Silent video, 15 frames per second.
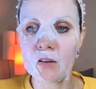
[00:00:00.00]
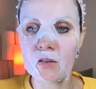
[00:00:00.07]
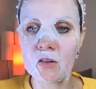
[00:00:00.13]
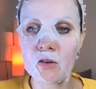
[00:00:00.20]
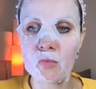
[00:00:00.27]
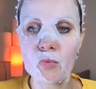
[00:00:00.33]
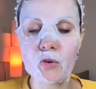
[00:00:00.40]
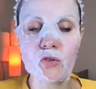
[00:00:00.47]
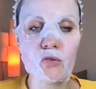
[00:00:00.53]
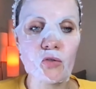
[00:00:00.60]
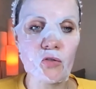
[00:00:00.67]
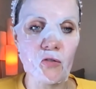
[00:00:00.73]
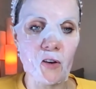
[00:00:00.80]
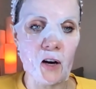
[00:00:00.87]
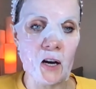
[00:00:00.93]

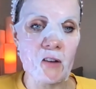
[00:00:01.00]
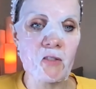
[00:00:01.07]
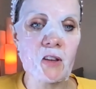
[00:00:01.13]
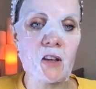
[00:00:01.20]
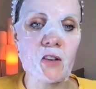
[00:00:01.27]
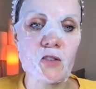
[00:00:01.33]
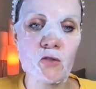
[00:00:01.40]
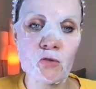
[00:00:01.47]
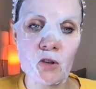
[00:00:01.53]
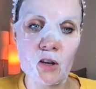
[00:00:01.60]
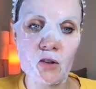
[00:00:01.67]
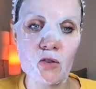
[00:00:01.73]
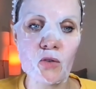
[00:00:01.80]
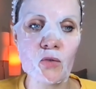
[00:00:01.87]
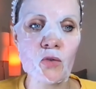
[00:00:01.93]
0.25, yes, you
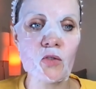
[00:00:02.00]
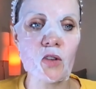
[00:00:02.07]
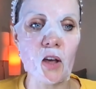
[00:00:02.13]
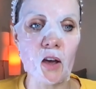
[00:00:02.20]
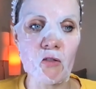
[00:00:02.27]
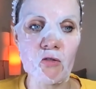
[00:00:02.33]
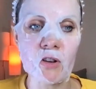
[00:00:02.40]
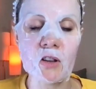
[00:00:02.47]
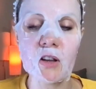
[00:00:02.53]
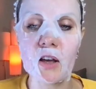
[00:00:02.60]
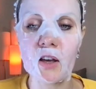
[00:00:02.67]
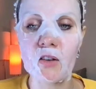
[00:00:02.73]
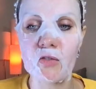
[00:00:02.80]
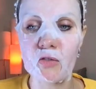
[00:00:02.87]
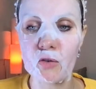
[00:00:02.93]
can use every
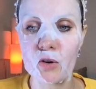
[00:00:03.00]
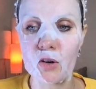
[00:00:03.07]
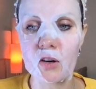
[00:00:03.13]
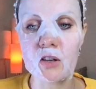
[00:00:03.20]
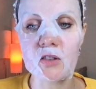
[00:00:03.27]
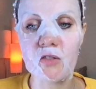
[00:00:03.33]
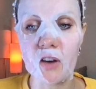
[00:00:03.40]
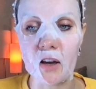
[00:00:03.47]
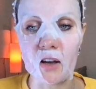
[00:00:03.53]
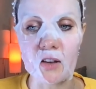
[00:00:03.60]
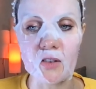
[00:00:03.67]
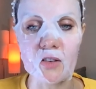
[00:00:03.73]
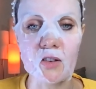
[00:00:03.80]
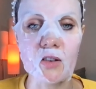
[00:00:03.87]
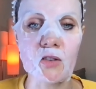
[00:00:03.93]
day if you are advanced.